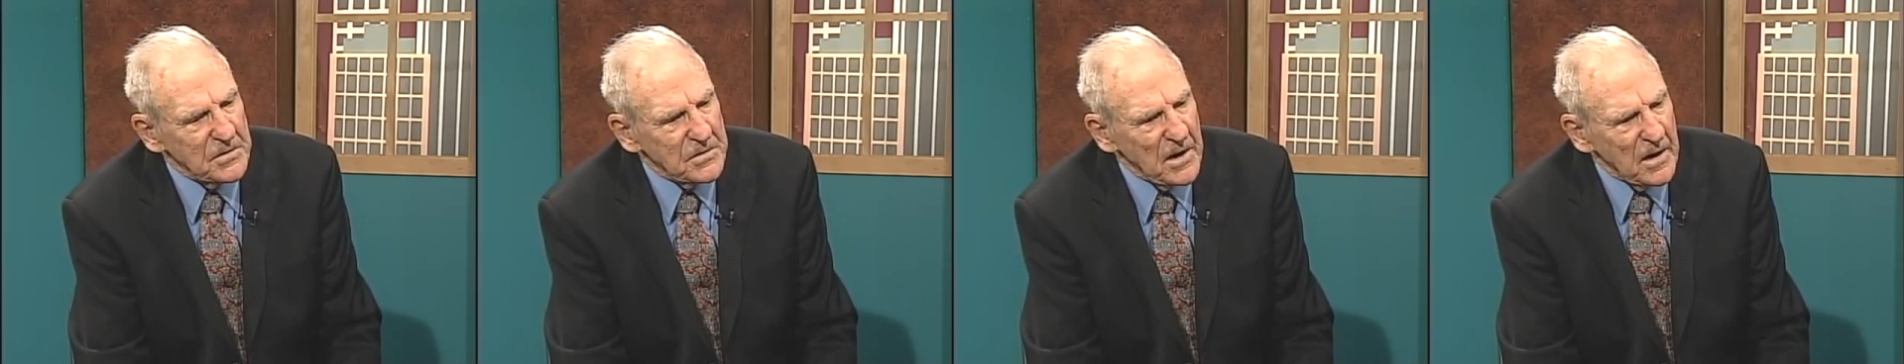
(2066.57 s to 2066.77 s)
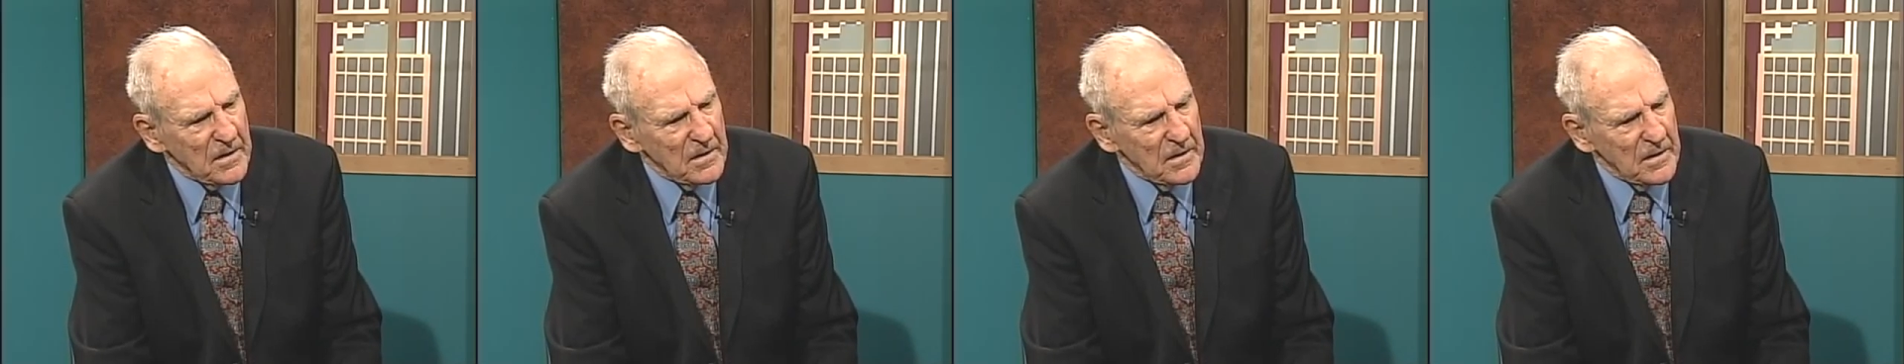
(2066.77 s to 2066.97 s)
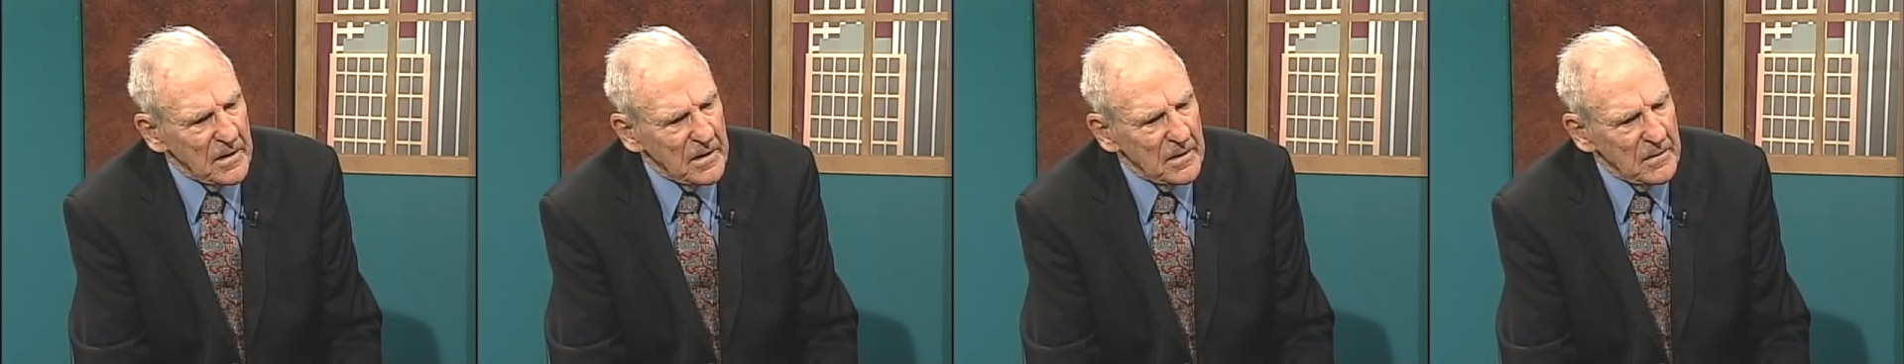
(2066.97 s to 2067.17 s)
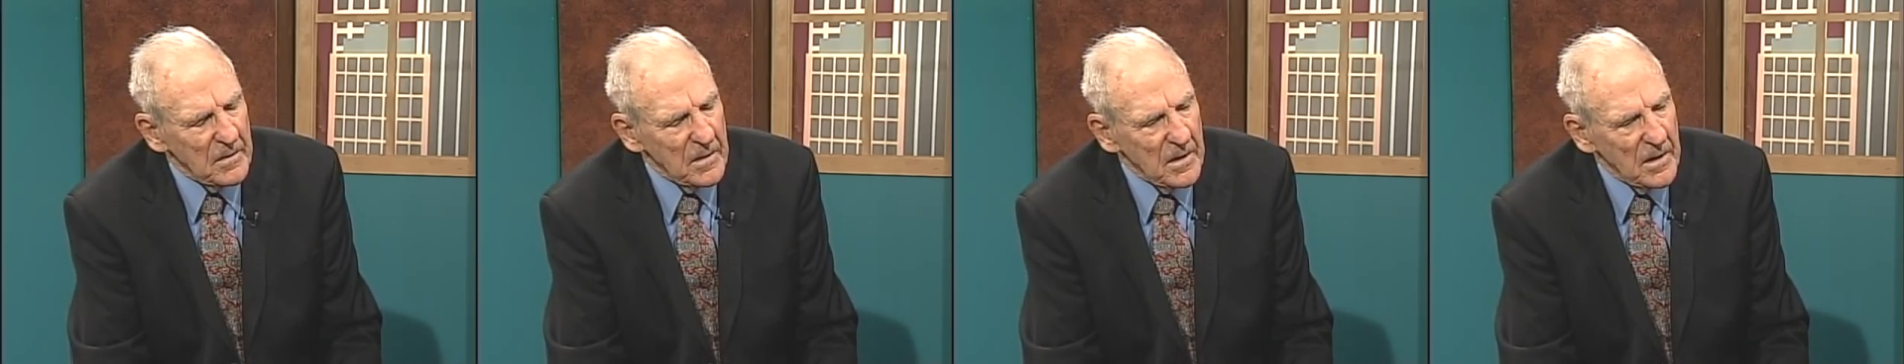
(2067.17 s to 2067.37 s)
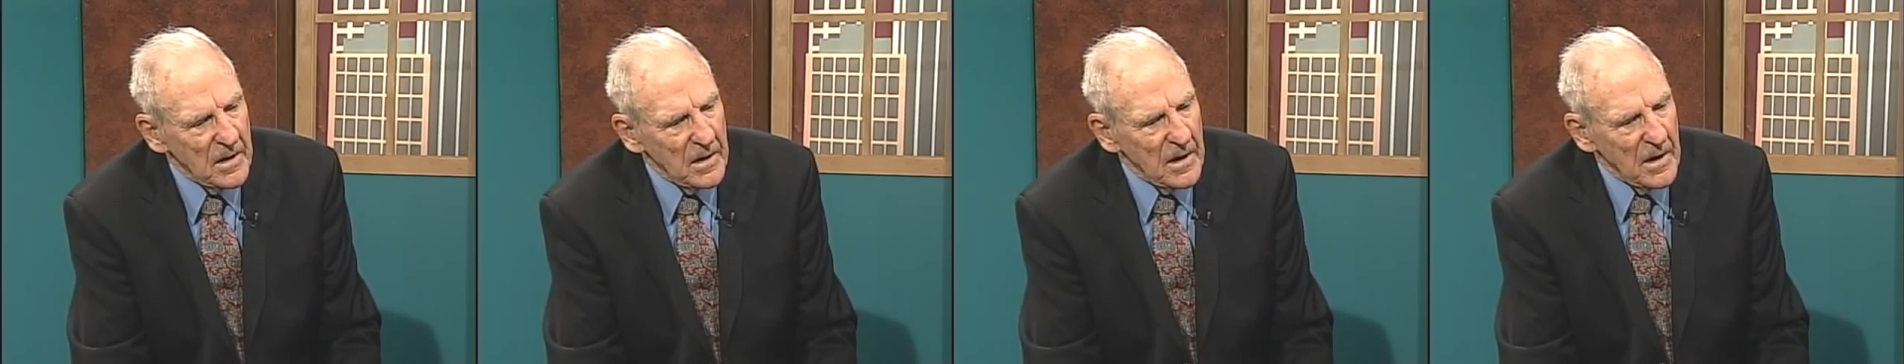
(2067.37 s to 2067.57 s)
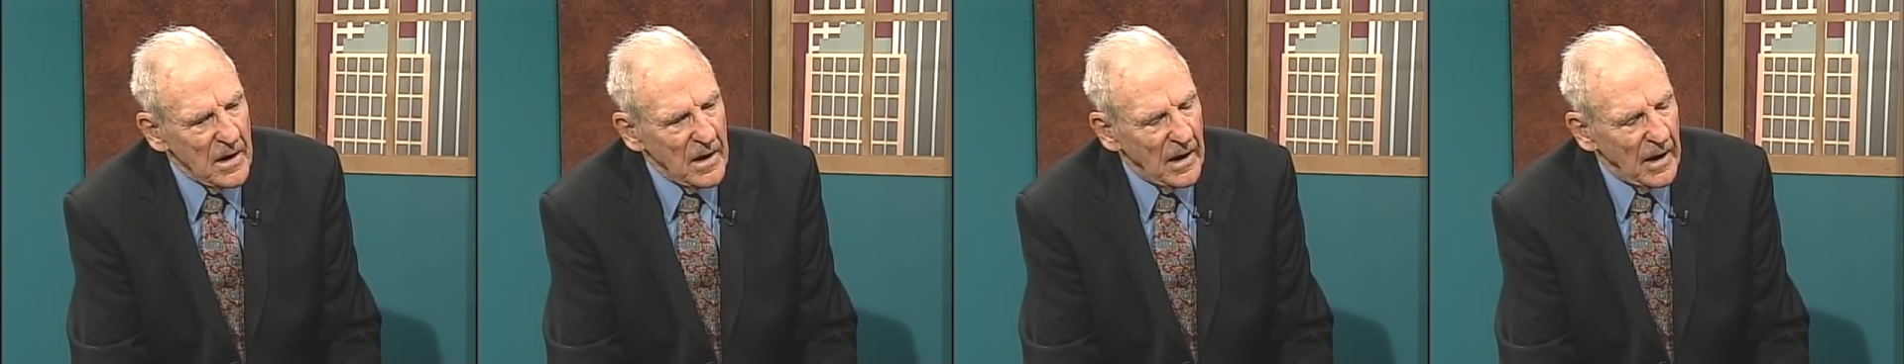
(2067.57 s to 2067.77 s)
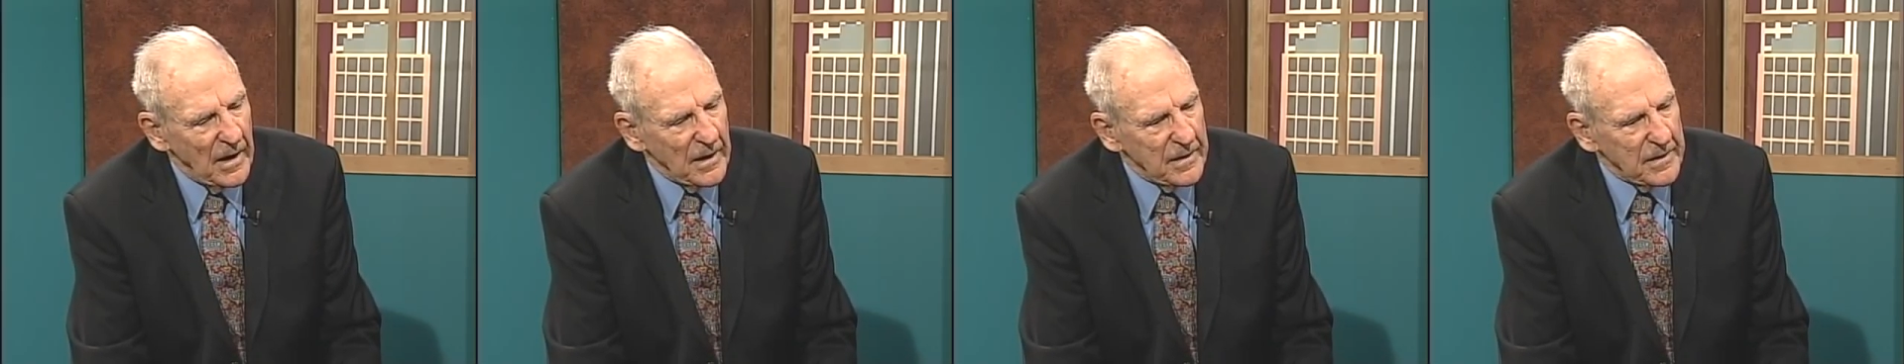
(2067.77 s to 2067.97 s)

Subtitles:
Secondly, I